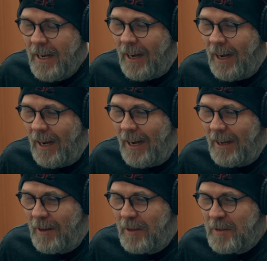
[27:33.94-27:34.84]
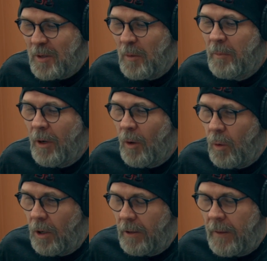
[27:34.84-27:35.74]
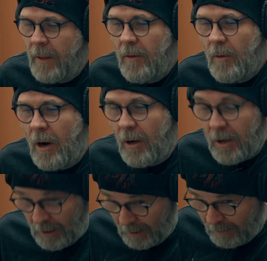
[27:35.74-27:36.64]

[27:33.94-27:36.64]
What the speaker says: So Mirror World, and then our